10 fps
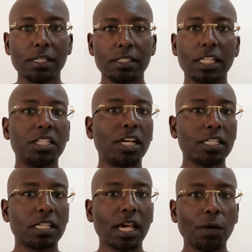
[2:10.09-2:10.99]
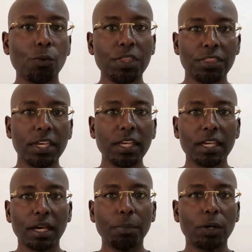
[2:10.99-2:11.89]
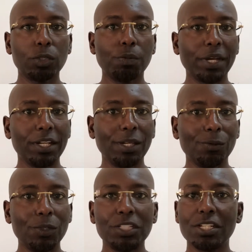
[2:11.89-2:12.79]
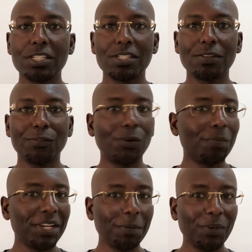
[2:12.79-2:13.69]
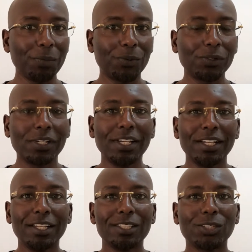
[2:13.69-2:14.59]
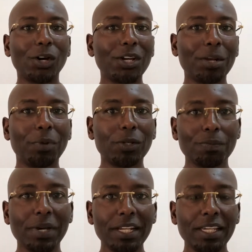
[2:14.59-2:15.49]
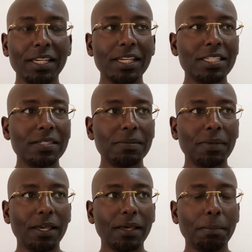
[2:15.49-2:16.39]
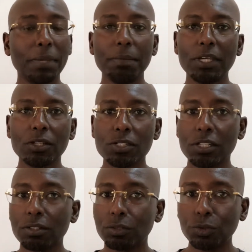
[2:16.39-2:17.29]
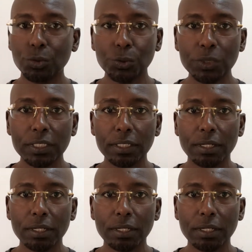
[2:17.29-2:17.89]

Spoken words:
such as how we think about money, which is for many people, talking about money is maybe considered rude